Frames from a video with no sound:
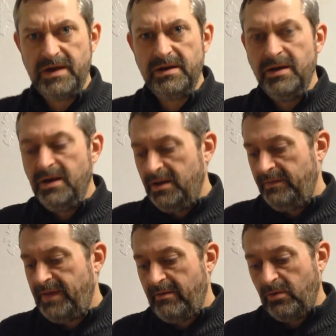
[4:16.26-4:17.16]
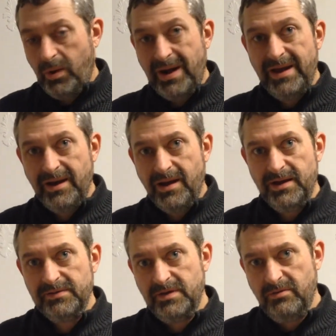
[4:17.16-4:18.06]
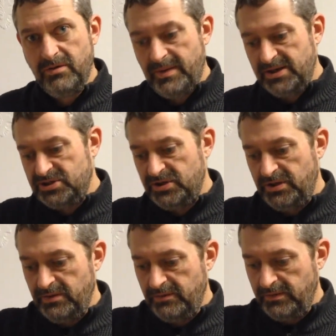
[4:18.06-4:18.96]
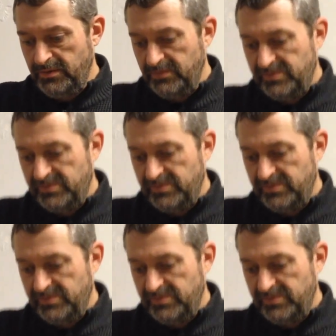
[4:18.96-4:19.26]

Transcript: that, that would weigh a lot. So you want to make sure you, you